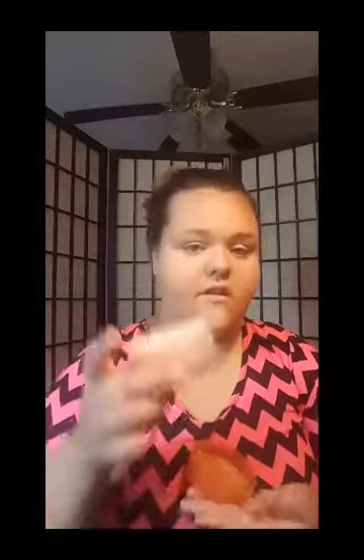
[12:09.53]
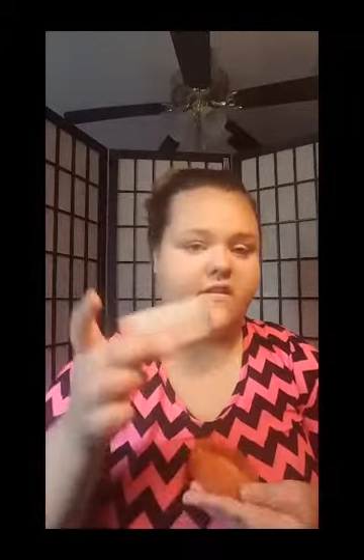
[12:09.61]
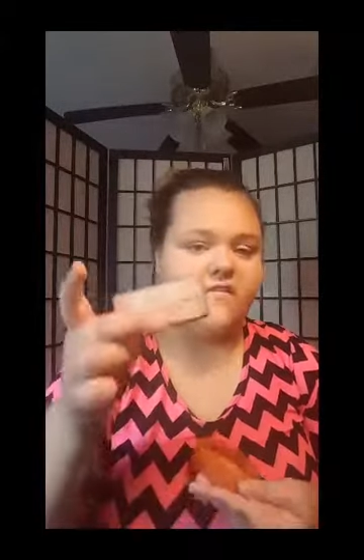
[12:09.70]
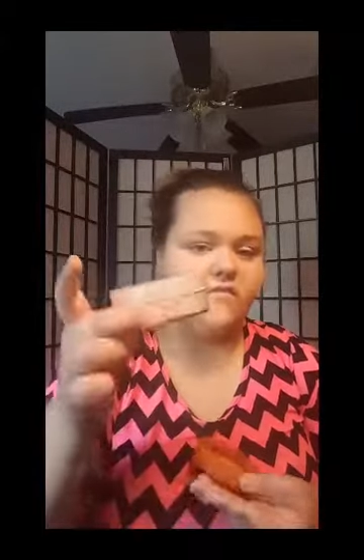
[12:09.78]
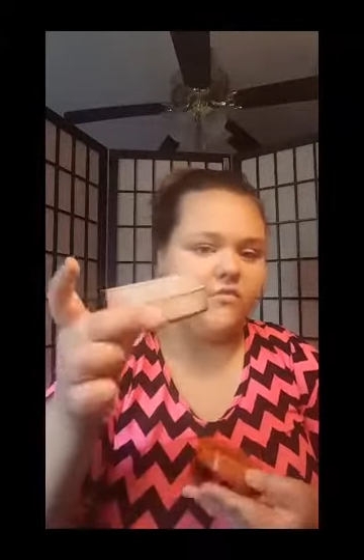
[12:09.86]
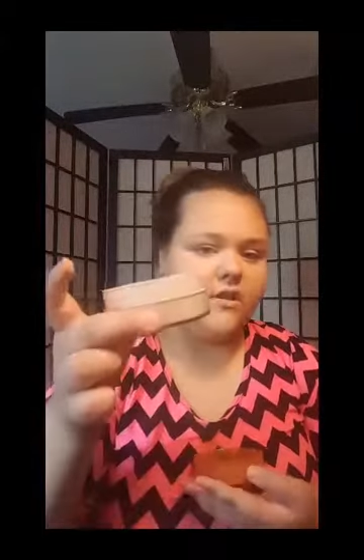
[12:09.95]

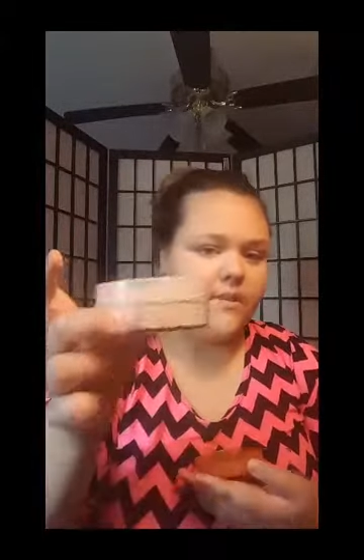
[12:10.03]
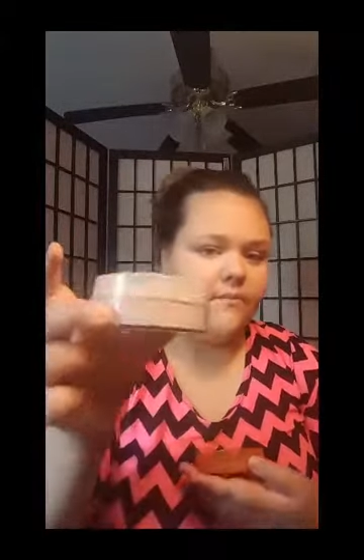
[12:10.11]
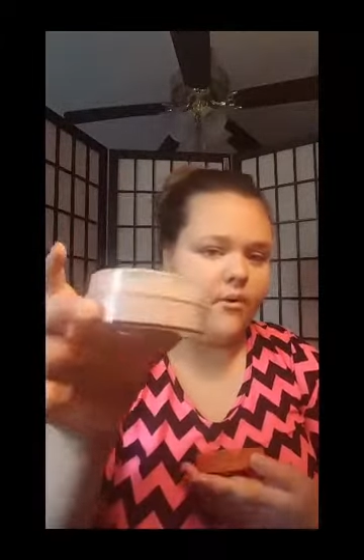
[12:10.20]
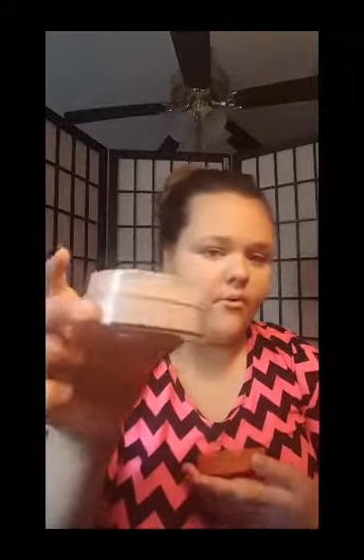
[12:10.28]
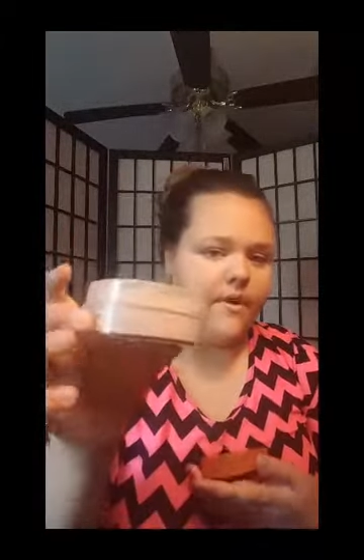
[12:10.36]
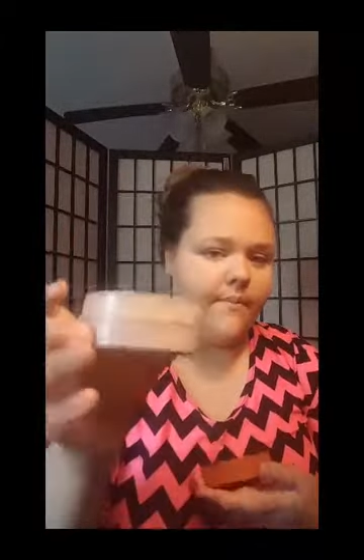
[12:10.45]
it's really
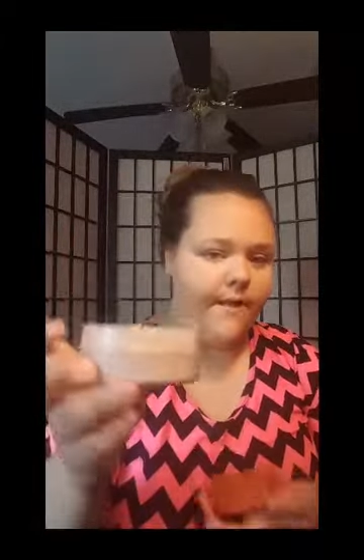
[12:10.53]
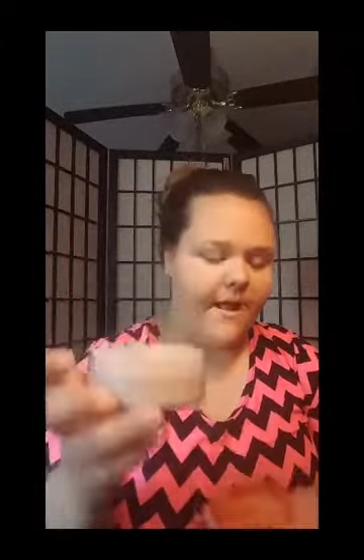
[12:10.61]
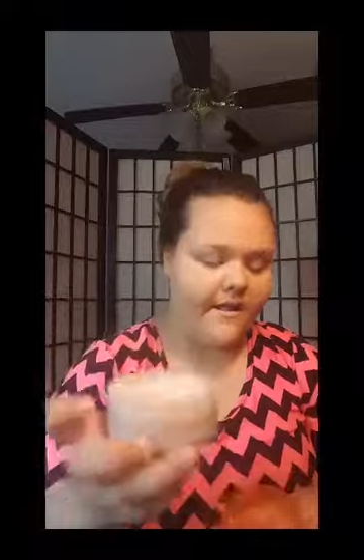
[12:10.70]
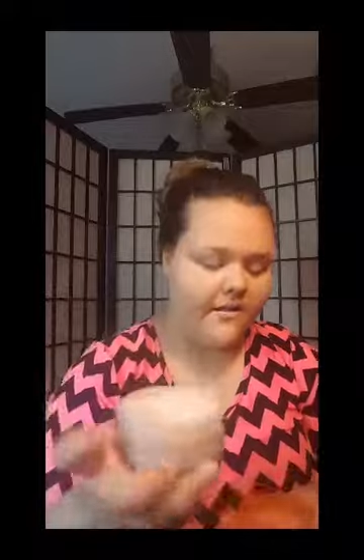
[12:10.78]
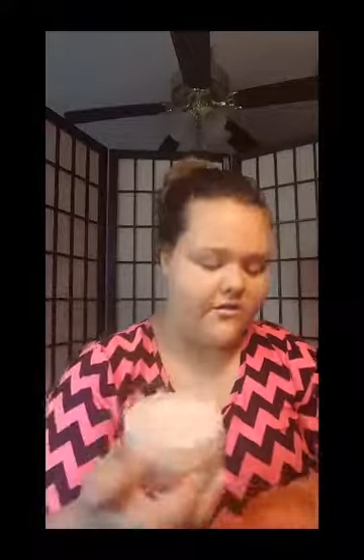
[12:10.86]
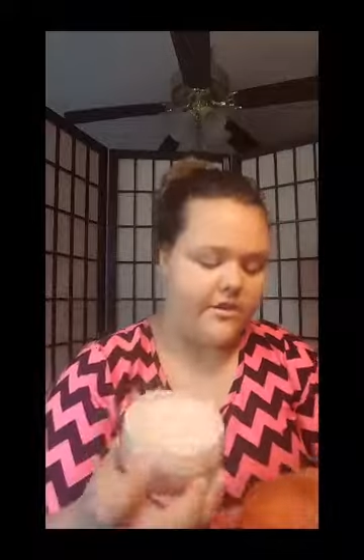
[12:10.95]
bulky
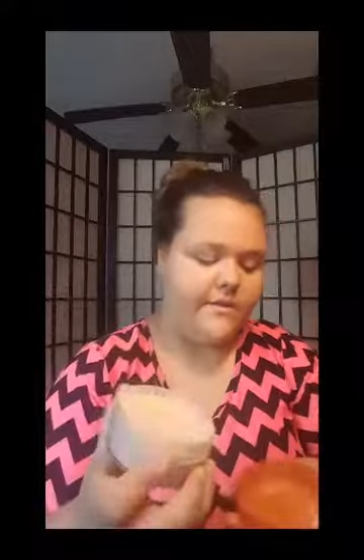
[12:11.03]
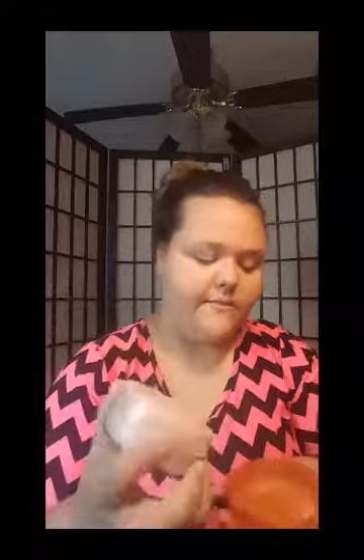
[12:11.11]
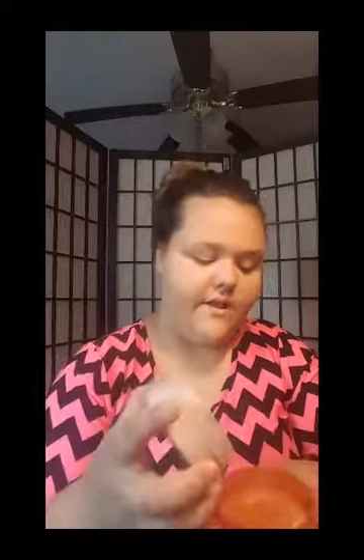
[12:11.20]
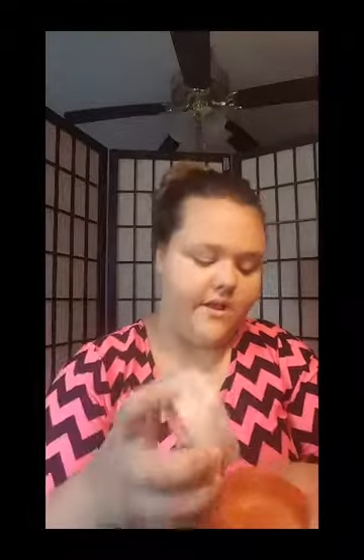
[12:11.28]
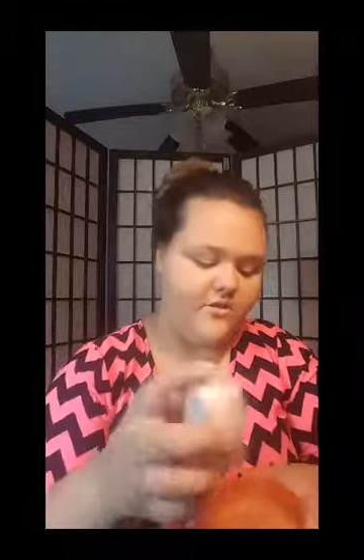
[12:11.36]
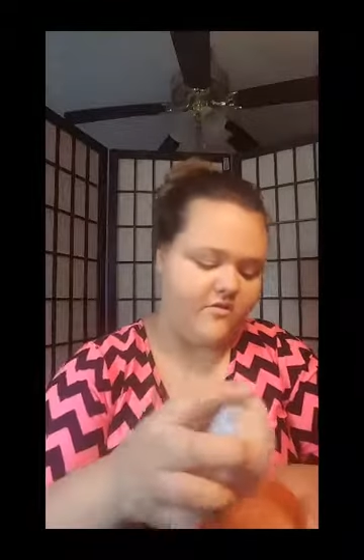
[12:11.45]

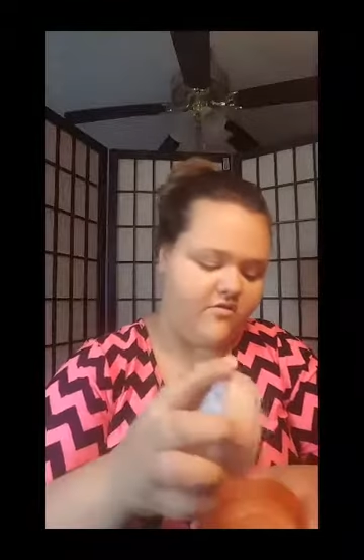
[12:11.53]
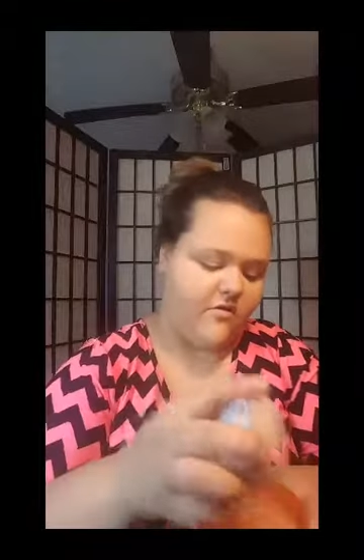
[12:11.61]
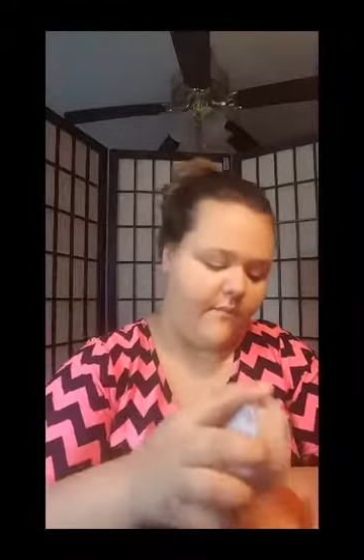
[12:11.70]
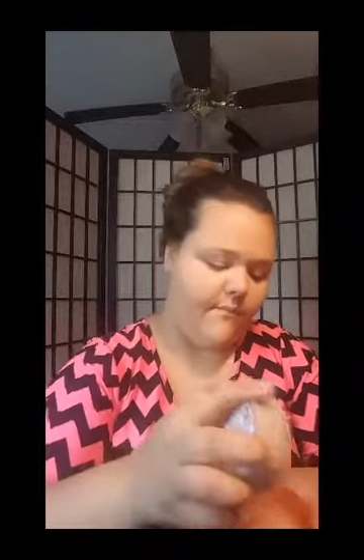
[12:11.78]
packaging, but I just